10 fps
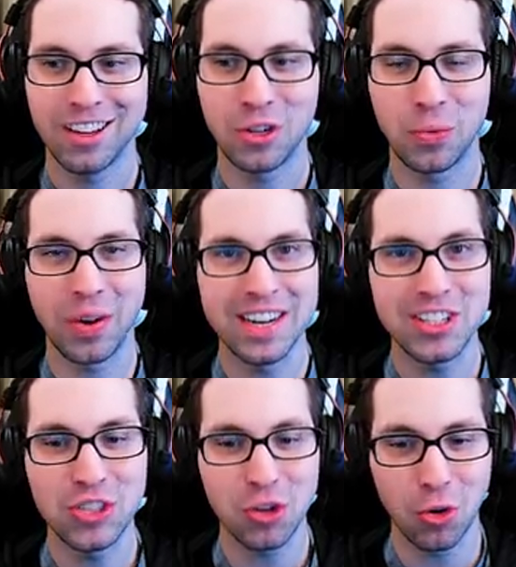great
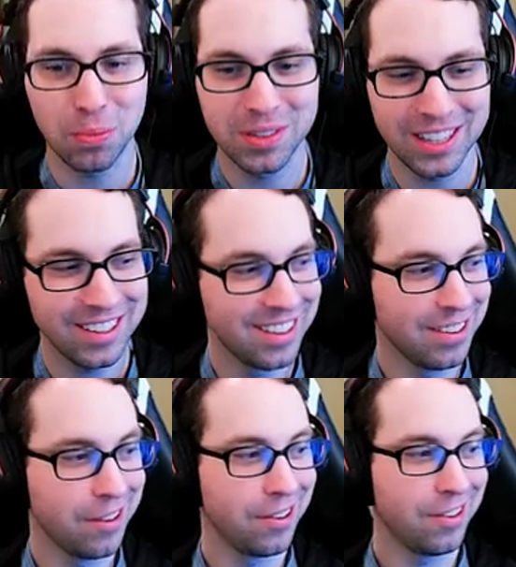sculpting
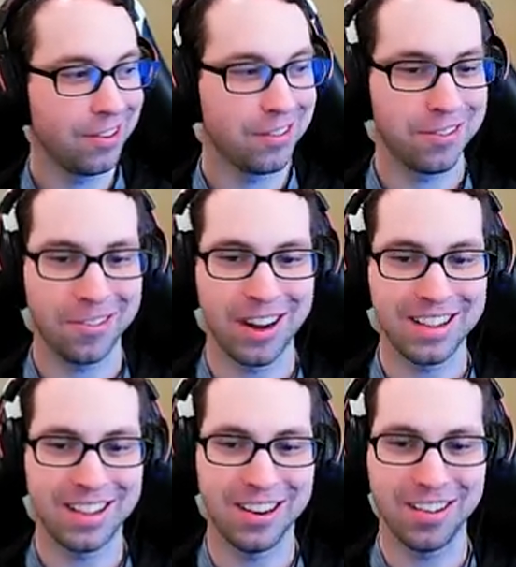right
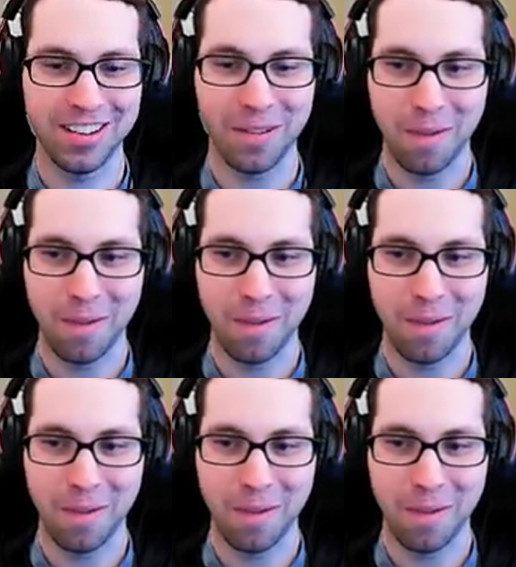there.